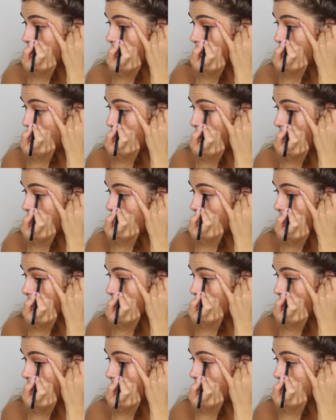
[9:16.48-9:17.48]
the
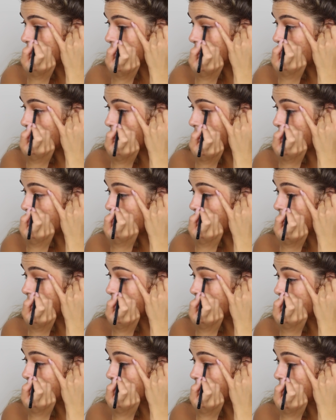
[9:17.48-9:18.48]
black lash line.
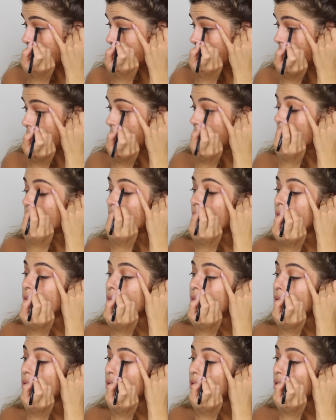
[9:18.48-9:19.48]

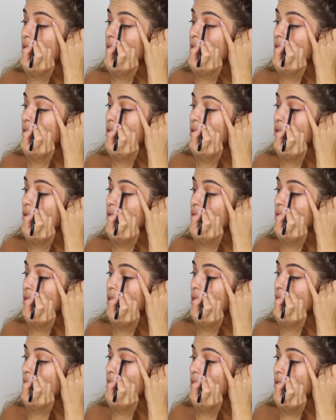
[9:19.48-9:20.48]
It doesn't
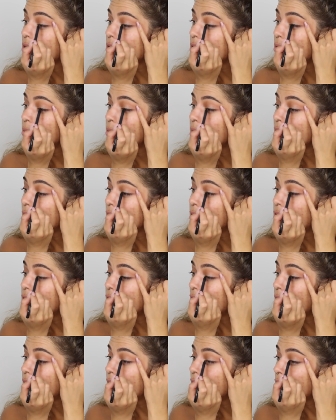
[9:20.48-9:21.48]
really have to be
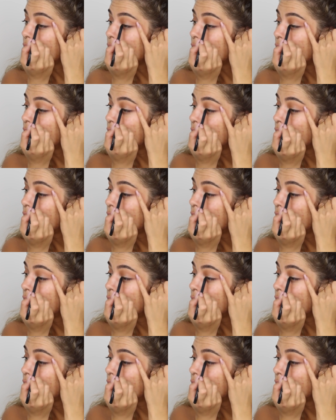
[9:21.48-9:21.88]
very